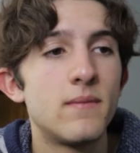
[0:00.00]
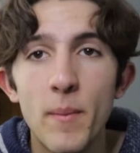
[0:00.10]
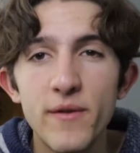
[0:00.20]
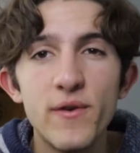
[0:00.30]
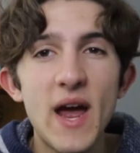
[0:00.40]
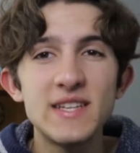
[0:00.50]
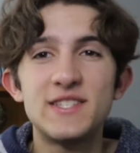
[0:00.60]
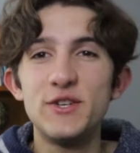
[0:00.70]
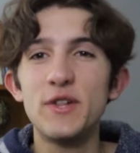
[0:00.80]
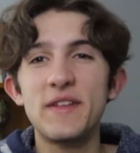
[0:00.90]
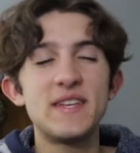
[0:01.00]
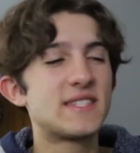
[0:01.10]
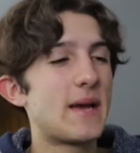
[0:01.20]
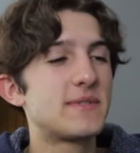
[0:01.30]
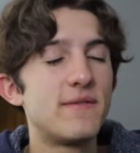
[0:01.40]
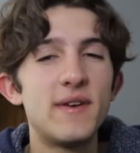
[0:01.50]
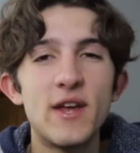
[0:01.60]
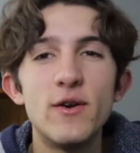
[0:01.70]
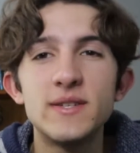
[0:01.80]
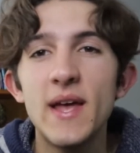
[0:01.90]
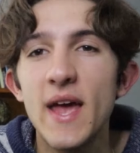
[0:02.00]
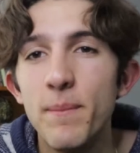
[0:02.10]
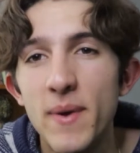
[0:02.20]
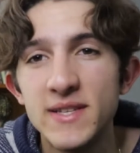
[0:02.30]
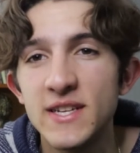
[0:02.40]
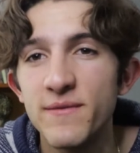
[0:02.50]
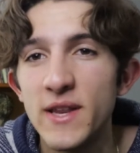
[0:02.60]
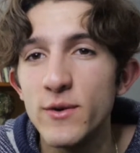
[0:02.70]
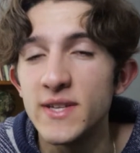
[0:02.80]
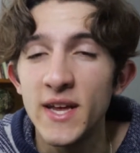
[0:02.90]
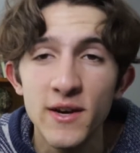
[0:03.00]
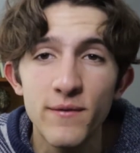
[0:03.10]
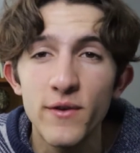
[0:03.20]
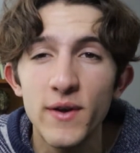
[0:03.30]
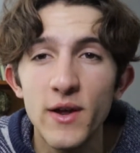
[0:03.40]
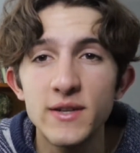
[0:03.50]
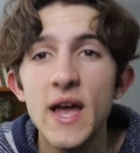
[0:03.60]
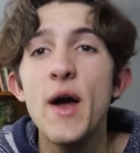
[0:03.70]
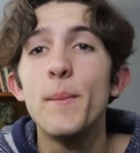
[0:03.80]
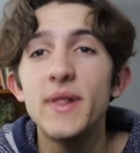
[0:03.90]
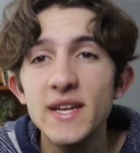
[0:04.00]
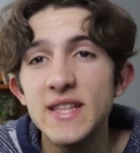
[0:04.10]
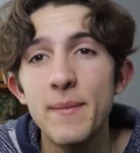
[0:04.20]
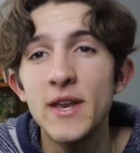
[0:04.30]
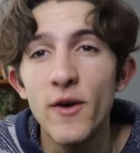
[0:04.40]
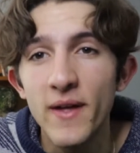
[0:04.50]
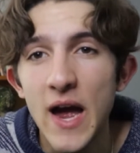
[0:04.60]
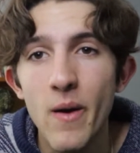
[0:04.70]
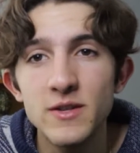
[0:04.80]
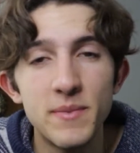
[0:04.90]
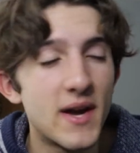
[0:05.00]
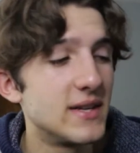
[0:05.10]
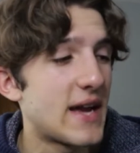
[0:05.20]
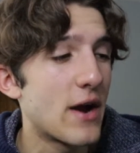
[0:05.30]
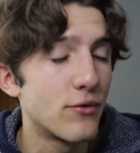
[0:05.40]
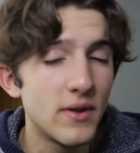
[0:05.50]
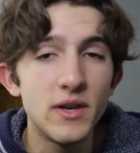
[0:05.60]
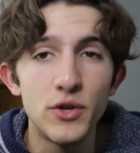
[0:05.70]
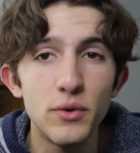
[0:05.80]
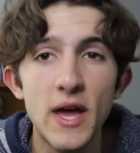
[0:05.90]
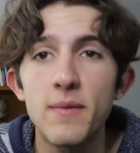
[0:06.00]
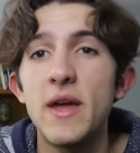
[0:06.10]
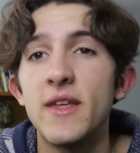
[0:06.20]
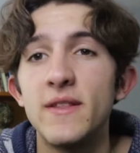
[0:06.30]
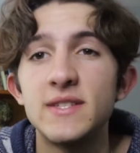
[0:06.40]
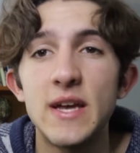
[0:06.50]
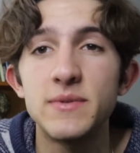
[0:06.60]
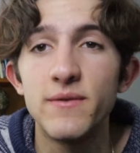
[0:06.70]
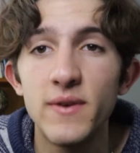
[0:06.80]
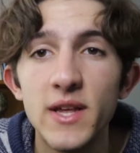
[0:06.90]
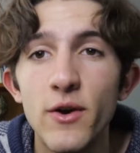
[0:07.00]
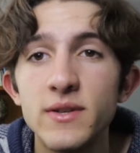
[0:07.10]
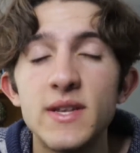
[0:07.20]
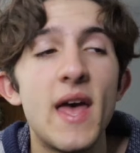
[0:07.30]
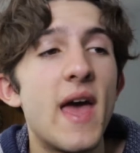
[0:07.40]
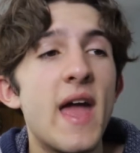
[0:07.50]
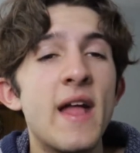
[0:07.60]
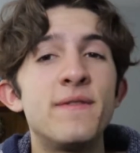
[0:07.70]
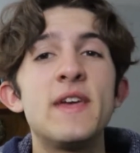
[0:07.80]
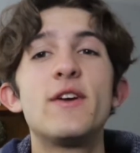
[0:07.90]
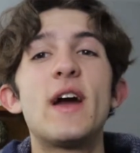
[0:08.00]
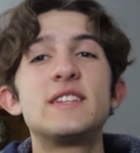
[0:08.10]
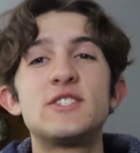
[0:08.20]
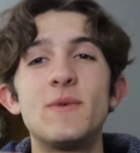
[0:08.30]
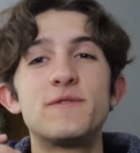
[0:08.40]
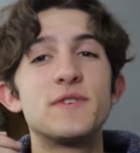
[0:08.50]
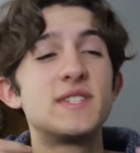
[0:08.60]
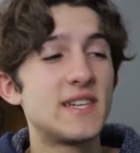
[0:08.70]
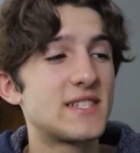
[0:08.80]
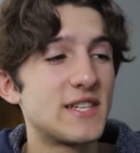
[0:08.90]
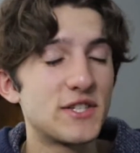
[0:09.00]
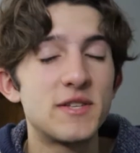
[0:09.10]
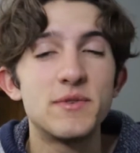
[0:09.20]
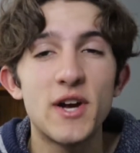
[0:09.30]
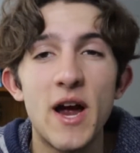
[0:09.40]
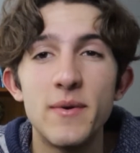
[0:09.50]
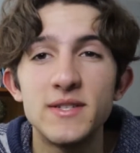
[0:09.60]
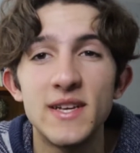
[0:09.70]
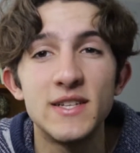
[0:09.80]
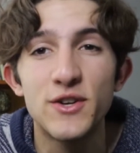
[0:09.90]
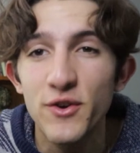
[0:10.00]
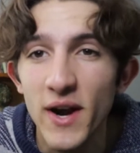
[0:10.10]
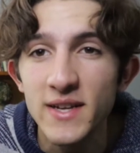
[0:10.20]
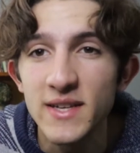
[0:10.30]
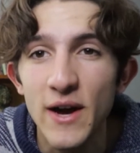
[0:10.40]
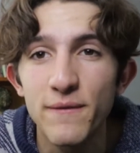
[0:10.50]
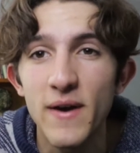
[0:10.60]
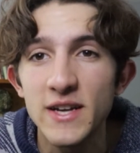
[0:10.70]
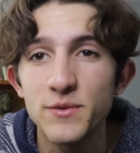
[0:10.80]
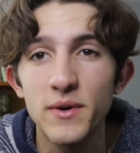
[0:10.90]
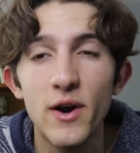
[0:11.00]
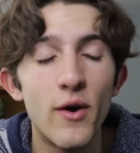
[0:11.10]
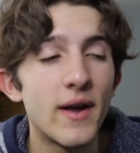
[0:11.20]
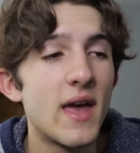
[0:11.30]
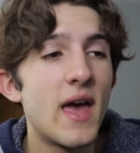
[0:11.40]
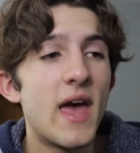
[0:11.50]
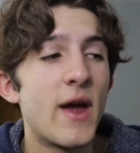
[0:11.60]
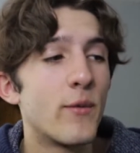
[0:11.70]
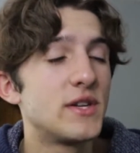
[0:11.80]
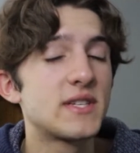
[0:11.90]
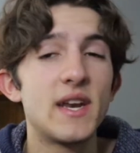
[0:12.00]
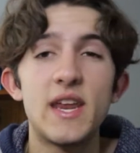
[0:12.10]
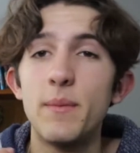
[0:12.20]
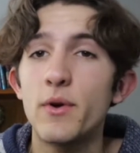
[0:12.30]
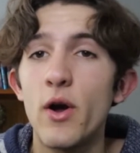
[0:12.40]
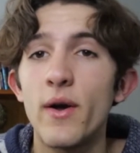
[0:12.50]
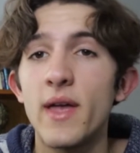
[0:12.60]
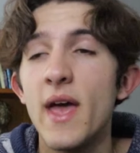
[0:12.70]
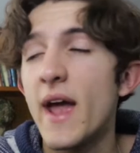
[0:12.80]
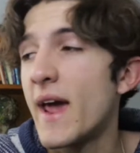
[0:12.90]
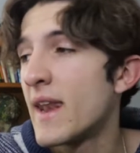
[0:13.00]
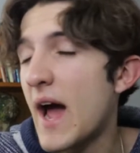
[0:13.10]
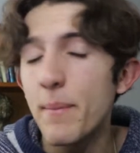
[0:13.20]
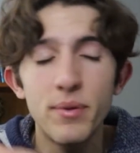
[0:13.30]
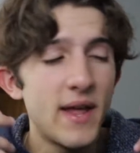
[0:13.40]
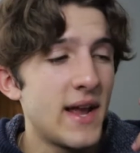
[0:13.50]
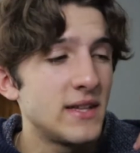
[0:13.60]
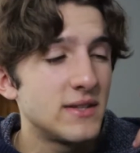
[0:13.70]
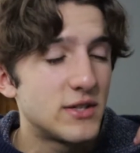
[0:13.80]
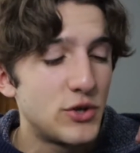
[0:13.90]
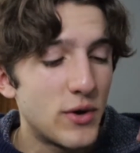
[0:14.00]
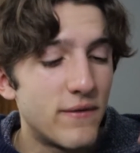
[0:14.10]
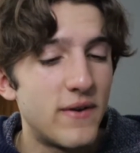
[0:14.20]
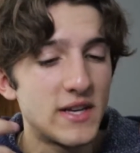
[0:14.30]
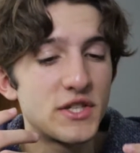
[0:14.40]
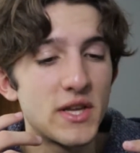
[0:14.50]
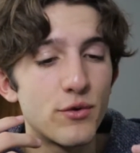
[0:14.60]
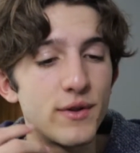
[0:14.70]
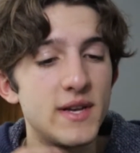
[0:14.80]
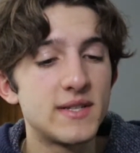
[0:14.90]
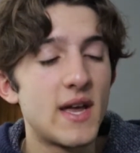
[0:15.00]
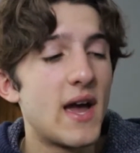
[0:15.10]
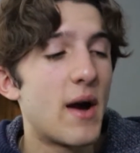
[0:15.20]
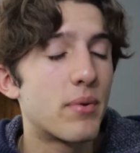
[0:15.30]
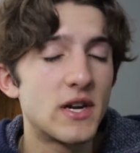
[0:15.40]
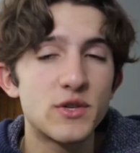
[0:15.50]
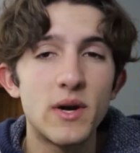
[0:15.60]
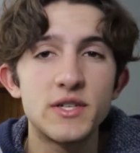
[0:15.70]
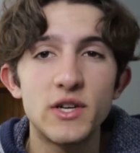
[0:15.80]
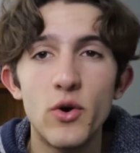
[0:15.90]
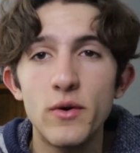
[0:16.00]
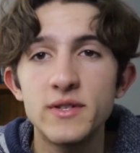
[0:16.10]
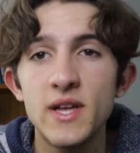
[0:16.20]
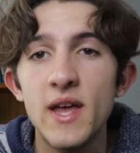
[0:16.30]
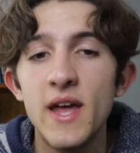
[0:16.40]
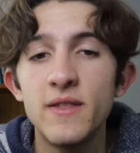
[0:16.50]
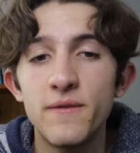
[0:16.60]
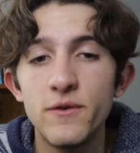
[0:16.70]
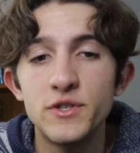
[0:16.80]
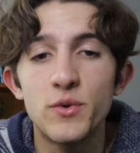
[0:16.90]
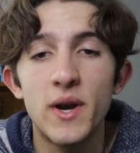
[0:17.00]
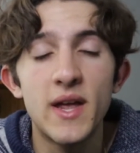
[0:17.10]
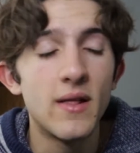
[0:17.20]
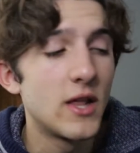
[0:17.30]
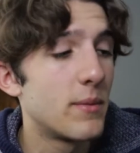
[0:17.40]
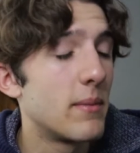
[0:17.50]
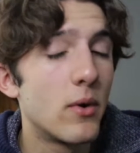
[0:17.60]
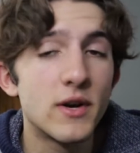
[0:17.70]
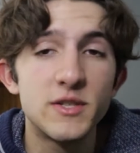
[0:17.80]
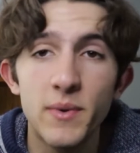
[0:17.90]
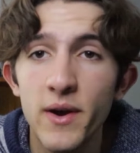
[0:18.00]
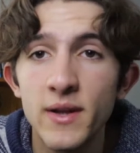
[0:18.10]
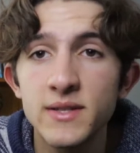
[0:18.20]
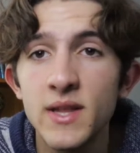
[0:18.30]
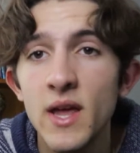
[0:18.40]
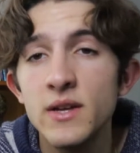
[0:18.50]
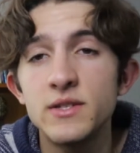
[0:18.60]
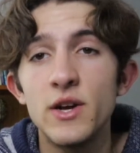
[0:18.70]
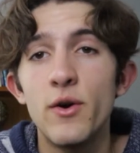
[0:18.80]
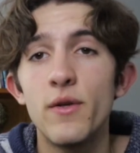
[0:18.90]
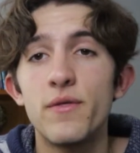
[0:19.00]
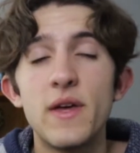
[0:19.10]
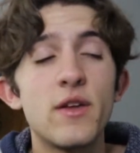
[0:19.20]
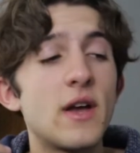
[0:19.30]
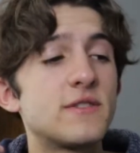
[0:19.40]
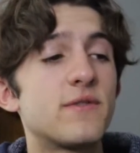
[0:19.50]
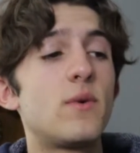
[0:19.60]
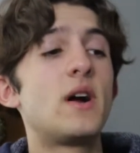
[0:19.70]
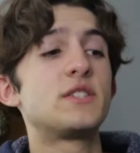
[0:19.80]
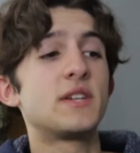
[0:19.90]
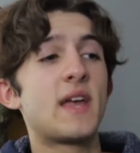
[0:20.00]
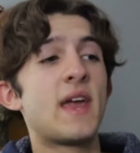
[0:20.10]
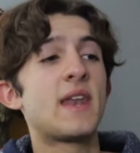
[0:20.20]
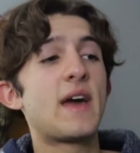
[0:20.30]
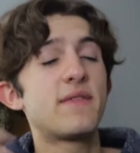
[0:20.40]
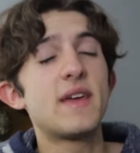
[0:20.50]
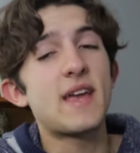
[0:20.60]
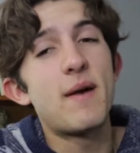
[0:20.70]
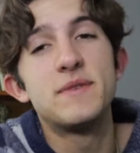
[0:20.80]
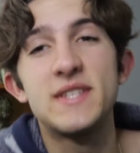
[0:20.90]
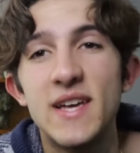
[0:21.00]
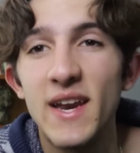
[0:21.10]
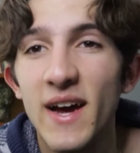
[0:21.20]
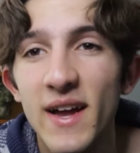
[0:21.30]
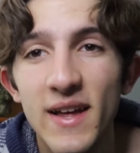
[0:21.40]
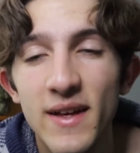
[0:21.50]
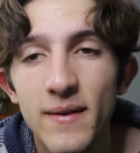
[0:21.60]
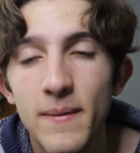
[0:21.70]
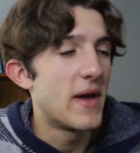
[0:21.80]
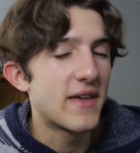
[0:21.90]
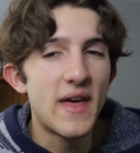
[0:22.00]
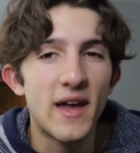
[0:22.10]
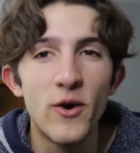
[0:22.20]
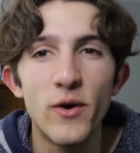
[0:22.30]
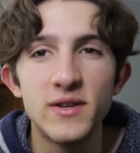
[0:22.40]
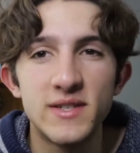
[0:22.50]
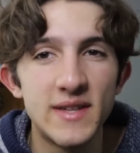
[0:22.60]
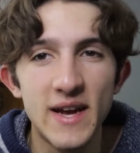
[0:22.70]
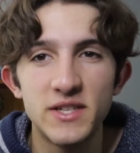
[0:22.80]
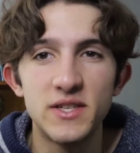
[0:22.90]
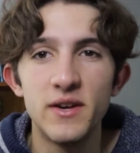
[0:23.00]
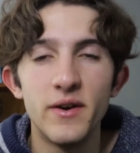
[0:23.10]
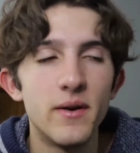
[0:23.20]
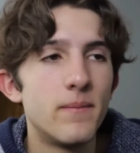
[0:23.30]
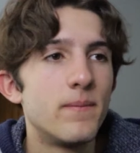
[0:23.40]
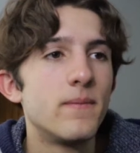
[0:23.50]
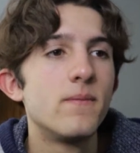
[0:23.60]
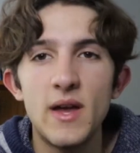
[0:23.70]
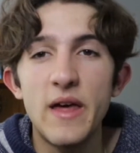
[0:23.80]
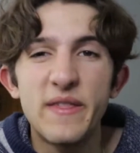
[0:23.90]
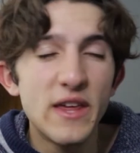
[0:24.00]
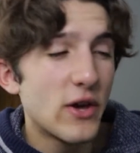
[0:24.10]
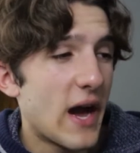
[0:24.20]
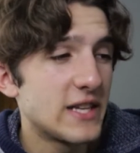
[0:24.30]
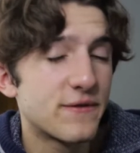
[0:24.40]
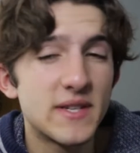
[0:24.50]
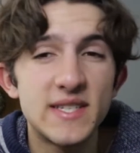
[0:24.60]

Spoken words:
But if you guys do like these types of videos and business videos and interview videos, please let me know in the comments, because I really do like making these types of videos. And thank you guys so much for 600 subscribers. It is crazy how fast we're growing, and we're just going to keep growing. And I plan to eventually release a pressure washing course in the future when I get a little bit more experience. So thank you guys for watching, and I think I'm just gonna make that course next year. And thank you guys